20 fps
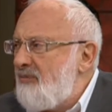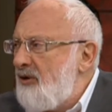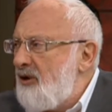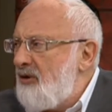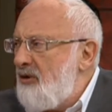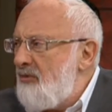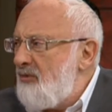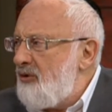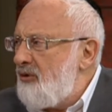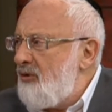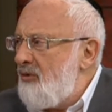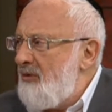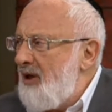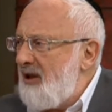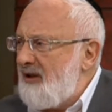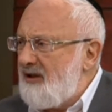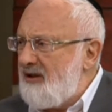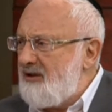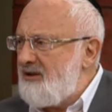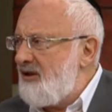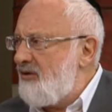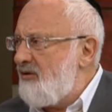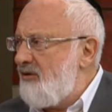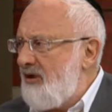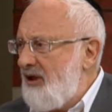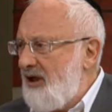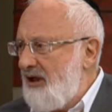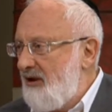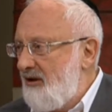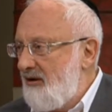As much as he is, as
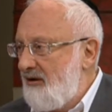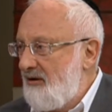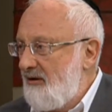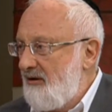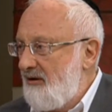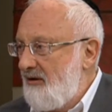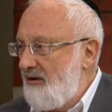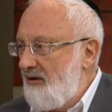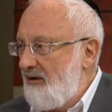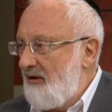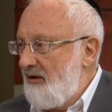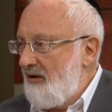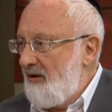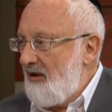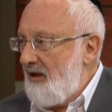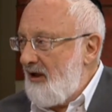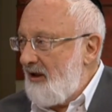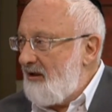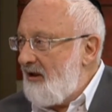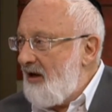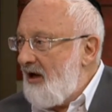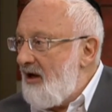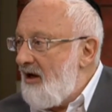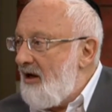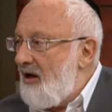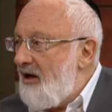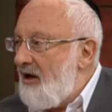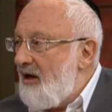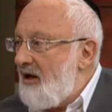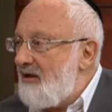much as you are, and then
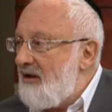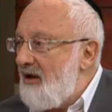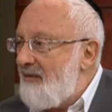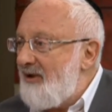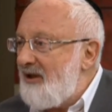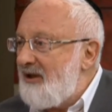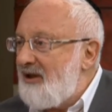automatically